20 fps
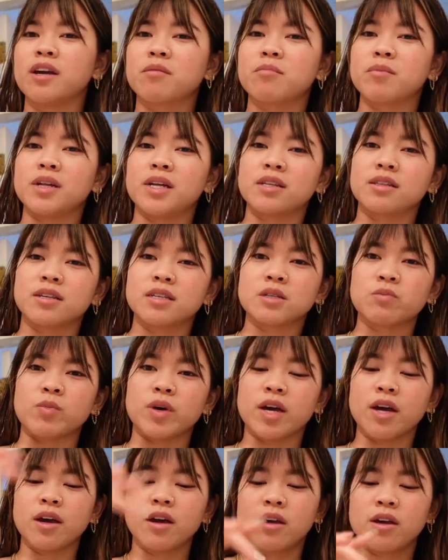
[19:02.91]
It'd be like this
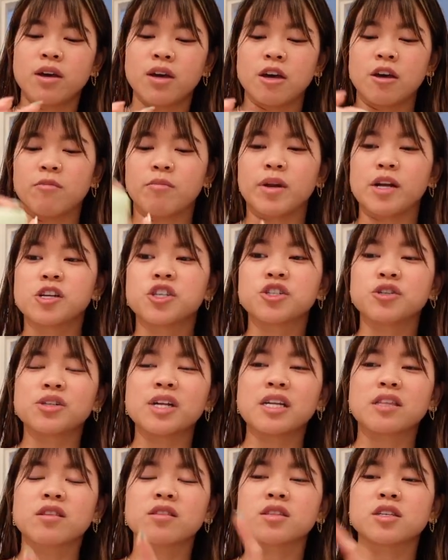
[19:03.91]
big, but I do
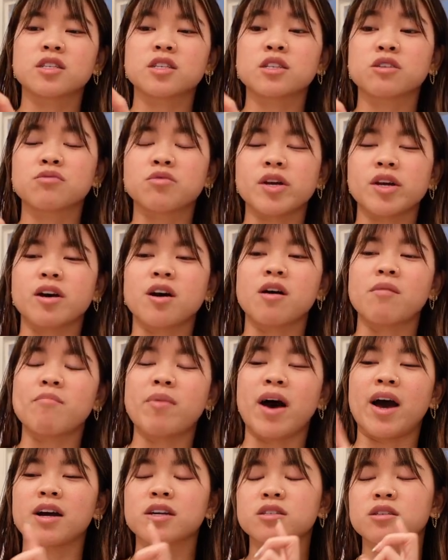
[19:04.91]
like that this is really compact.